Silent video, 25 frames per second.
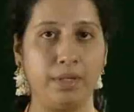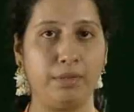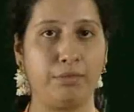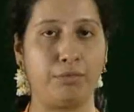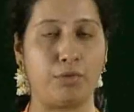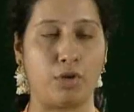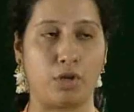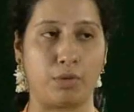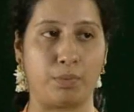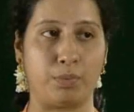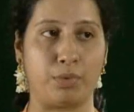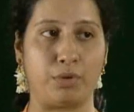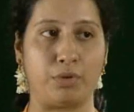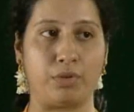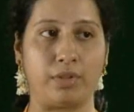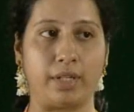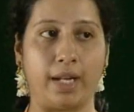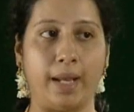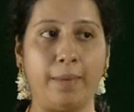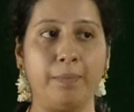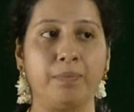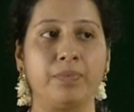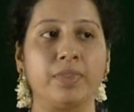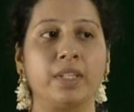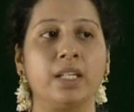for
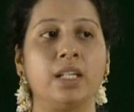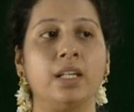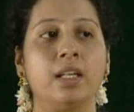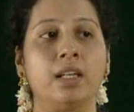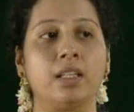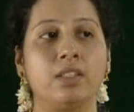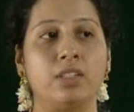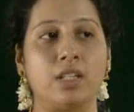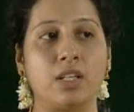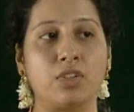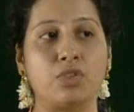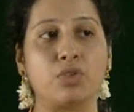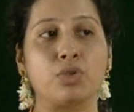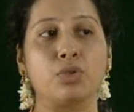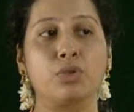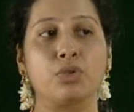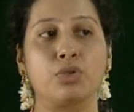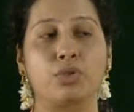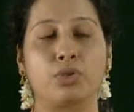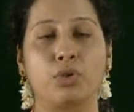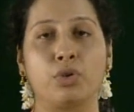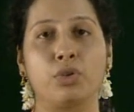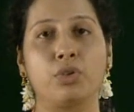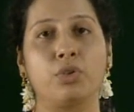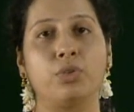program, just to
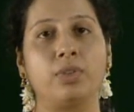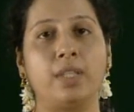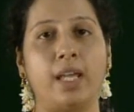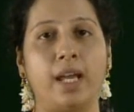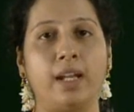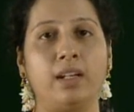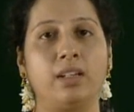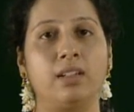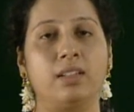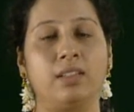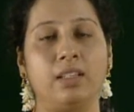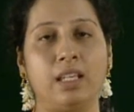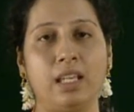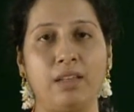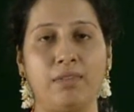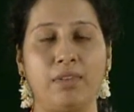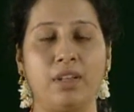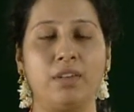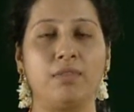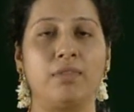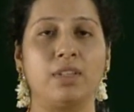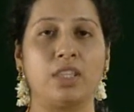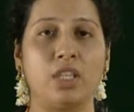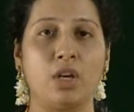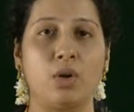show you that
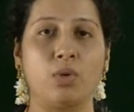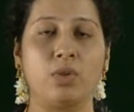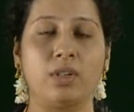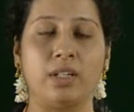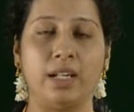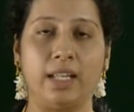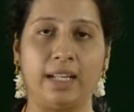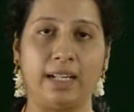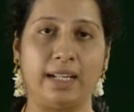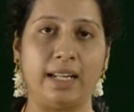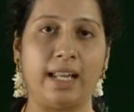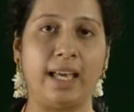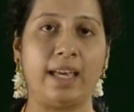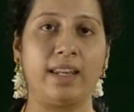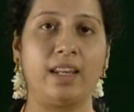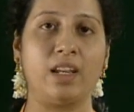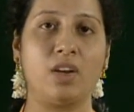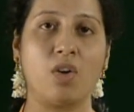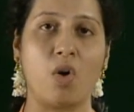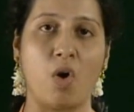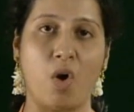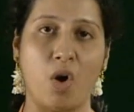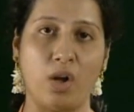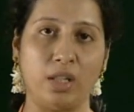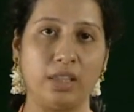even without declaring
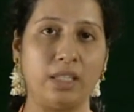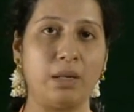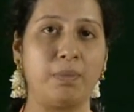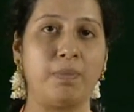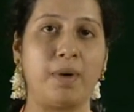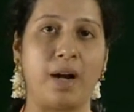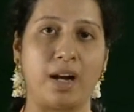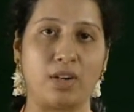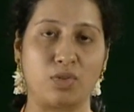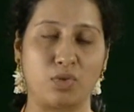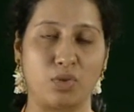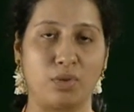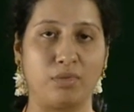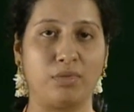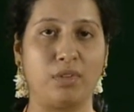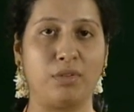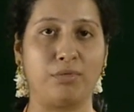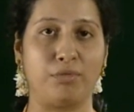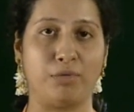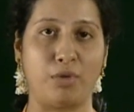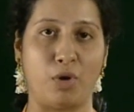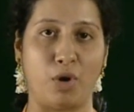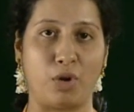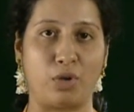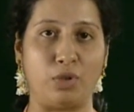all the parts of the
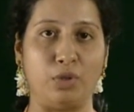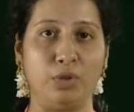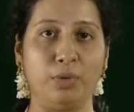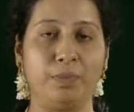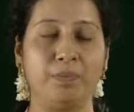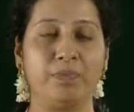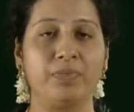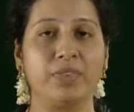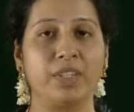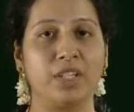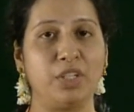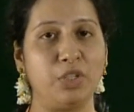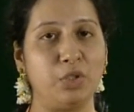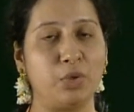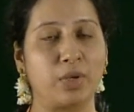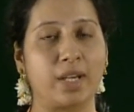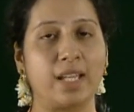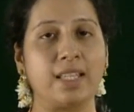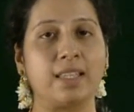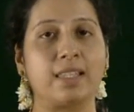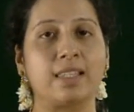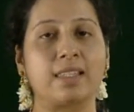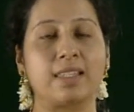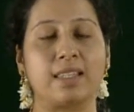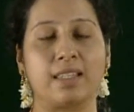for loop, you
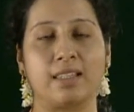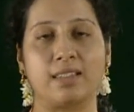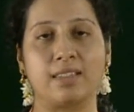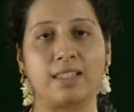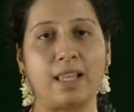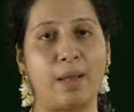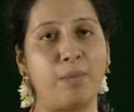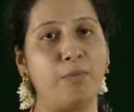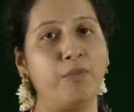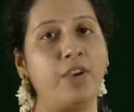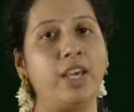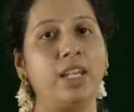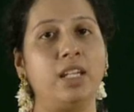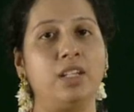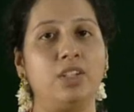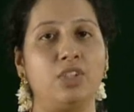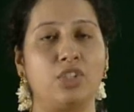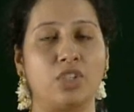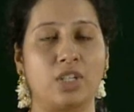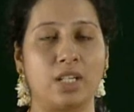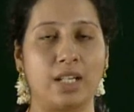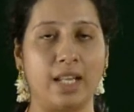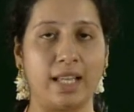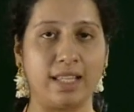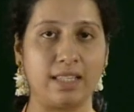can somewhere
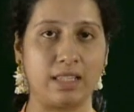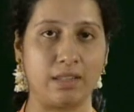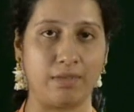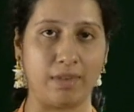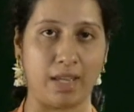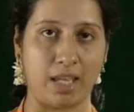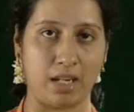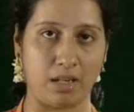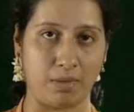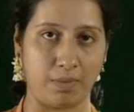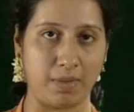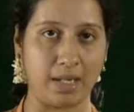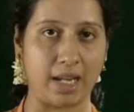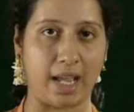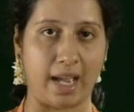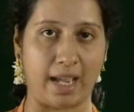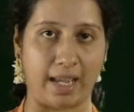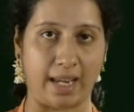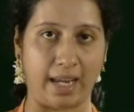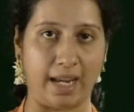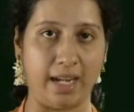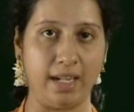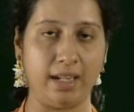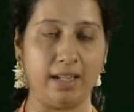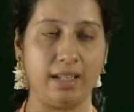initialize a variable
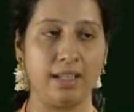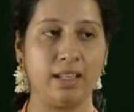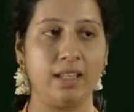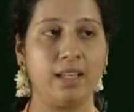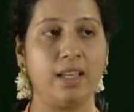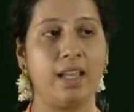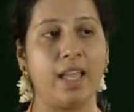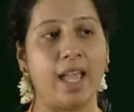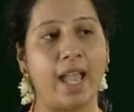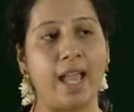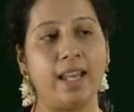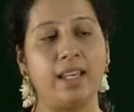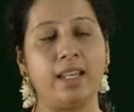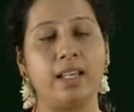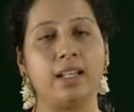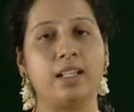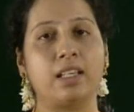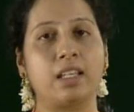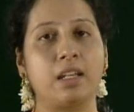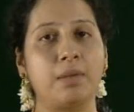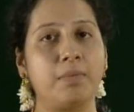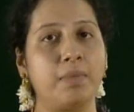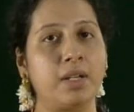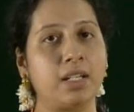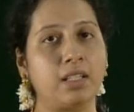ahead and
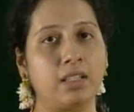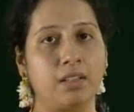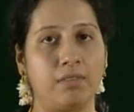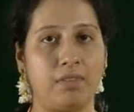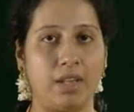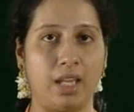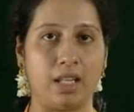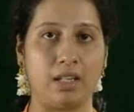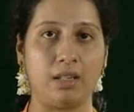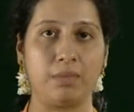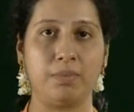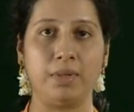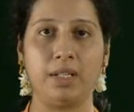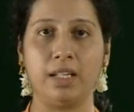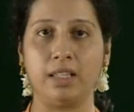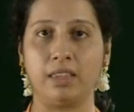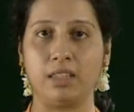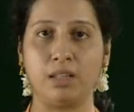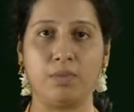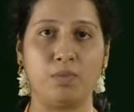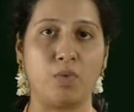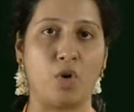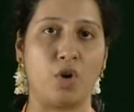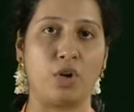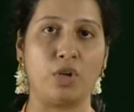increment the variable in the
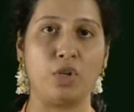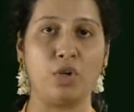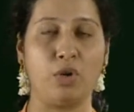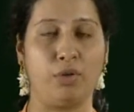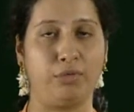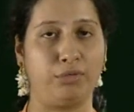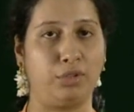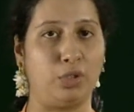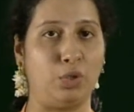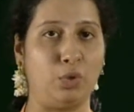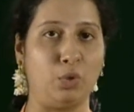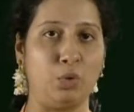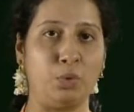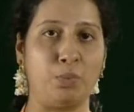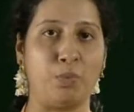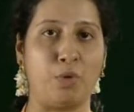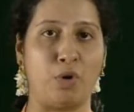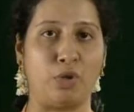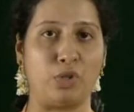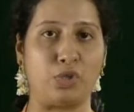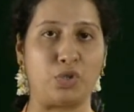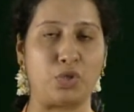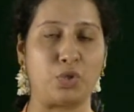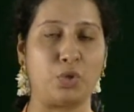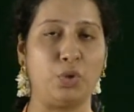body of the loop
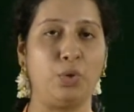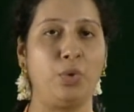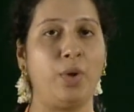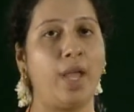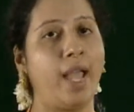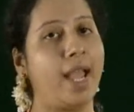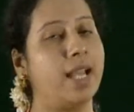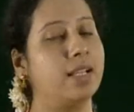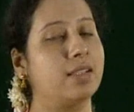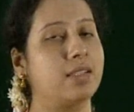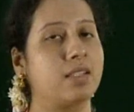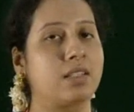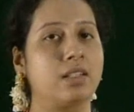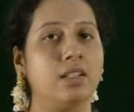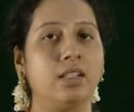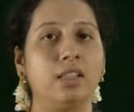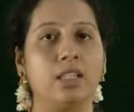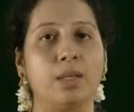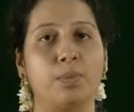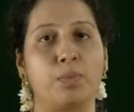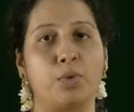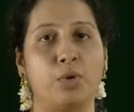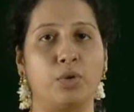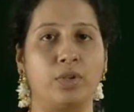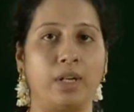also, and still the
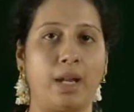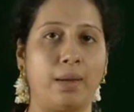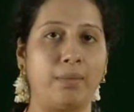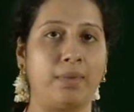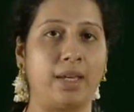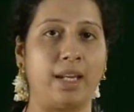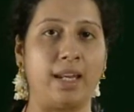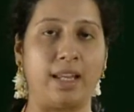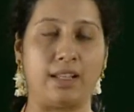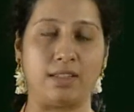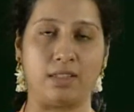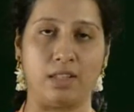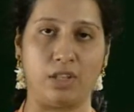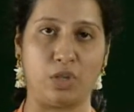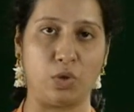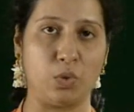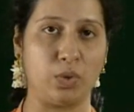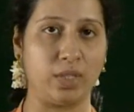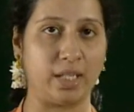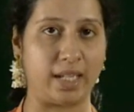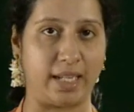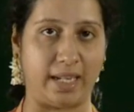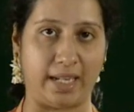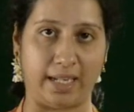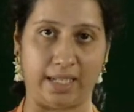program can execute
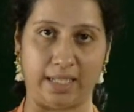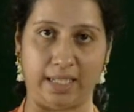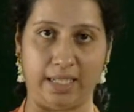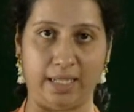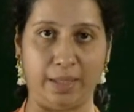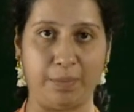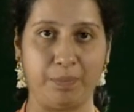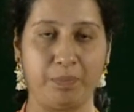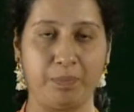correctly.